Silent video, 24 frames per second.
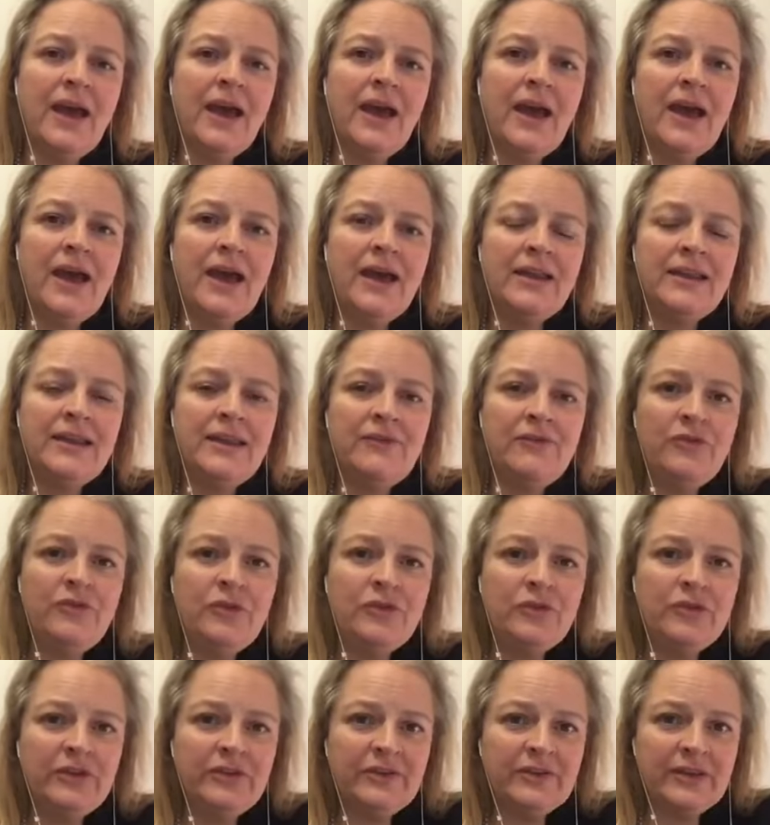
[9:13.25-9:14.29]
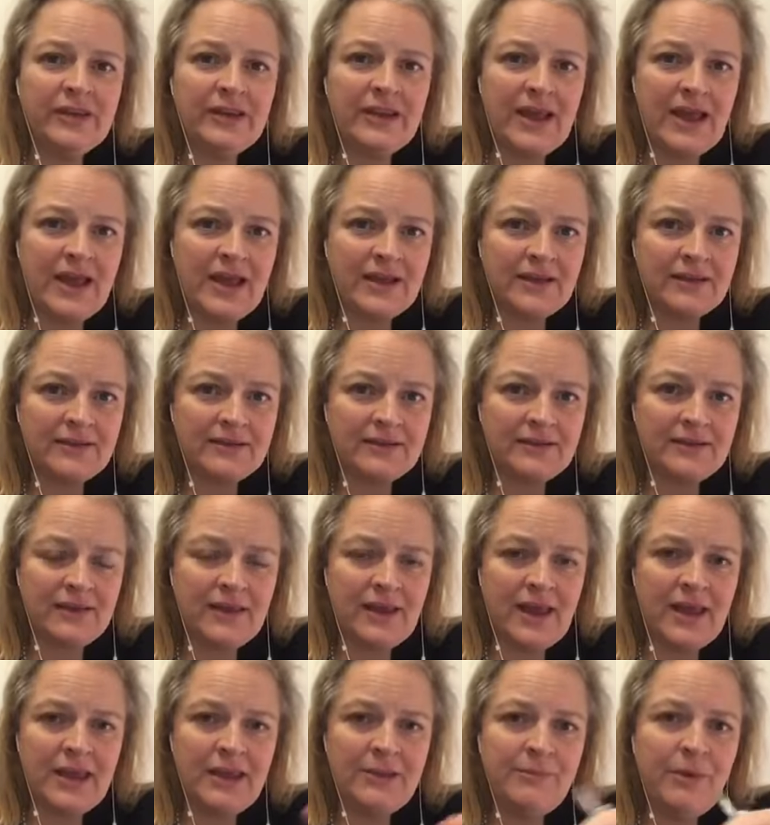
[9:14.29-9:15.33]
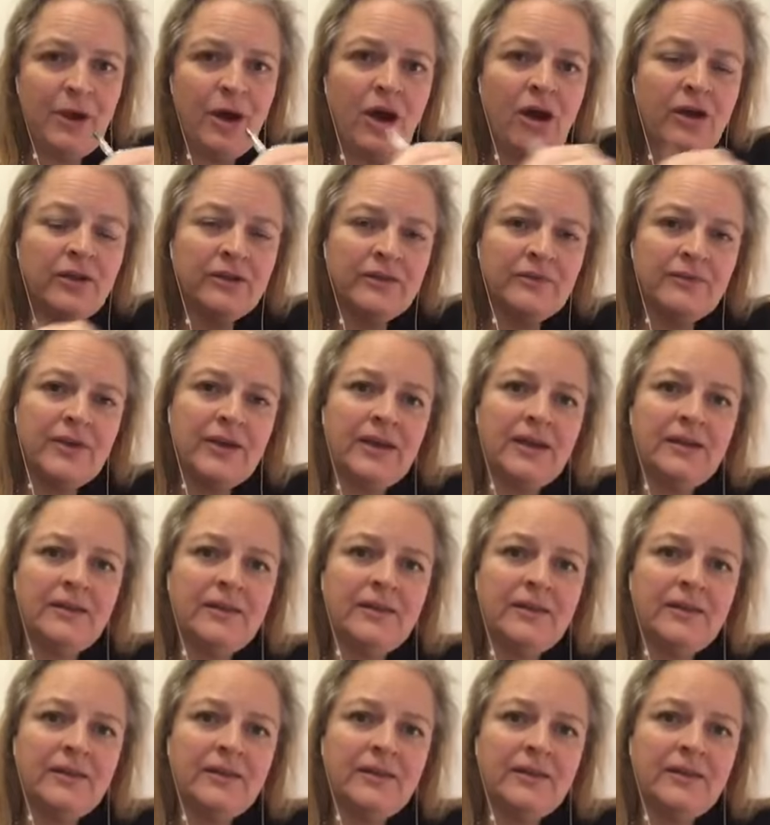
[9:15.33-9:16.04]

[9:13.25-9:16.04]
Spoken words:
And if you disconnect any part of it,